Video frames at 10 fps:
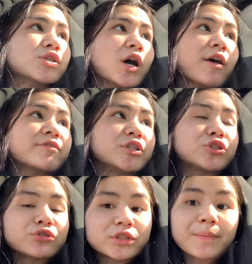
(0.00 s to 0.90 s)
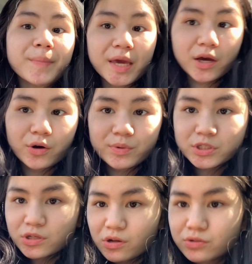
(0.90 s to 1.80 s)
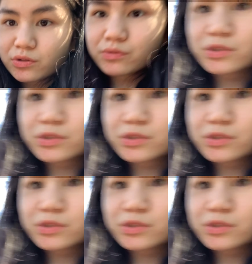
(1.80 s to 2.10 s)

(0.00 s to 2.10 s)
Soft and juicy mango, which is also